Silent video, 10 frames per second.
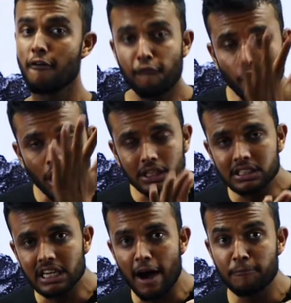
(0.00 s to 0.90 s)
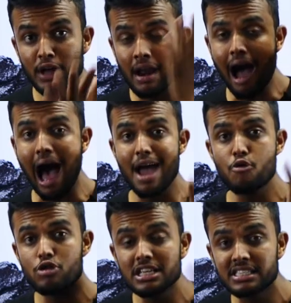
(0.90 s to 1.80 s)
For the chapter, I
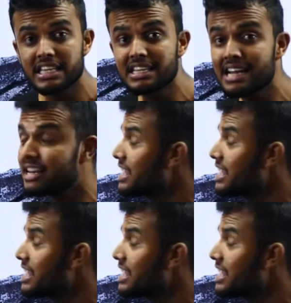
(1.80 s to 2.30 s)
only sit and